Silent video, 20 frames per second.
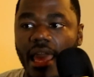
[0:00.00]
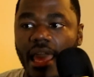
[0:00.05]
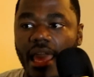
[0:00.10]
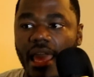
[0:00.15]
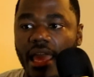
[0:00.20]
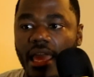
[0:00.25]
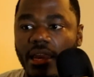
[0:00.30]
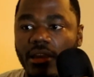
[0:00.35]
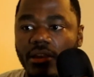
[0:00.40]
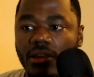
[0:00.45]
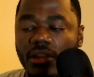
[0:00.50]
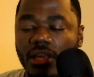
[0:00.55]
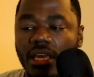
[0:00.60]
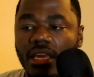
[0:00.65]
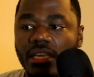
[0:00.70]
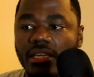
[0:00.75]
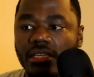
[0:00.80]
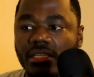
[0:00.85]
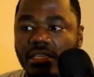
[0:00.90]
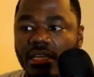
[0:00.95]
and
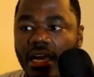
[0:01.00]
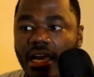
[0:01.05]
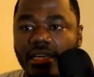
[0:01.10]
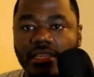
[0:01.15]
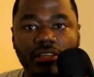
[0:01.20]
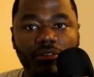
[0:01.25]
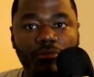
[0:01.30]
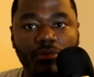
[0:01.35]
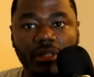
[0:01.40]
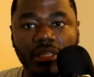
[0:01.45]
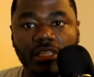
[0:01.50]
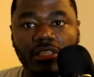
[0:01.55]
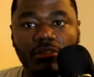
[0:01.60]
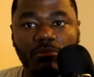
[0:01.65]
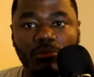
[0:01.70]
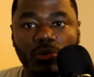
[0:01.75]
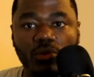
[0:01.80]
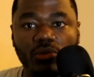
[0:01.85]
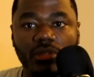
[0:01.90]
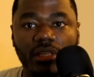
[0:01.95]
he decides to release
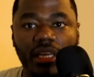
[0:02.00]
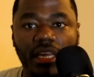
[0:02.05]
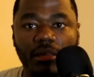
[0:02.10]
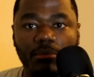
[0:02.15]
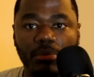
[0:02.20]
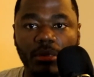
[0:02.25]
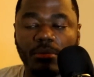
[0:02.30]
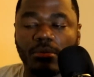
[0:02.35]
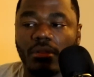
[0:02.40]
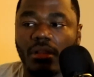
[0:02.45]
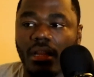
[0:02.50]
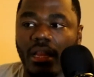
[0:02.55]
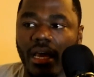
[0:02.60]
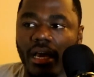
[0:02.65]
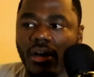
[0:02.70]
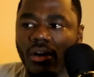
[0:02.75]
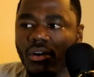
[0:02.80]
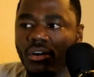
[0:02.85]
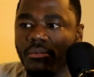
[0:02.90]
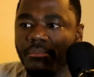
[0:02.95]
the music, and people are
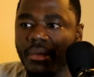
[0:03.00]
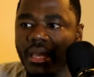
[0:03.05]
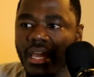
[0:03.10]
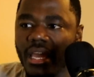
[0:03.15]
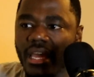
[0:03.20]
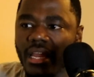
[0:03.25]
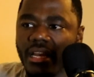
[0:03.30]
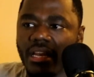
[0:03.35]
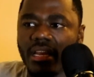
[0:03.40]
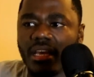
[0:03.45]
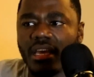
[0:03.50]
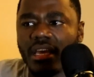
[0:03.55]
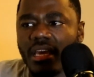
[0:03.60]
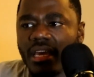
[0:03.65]
like, oh man,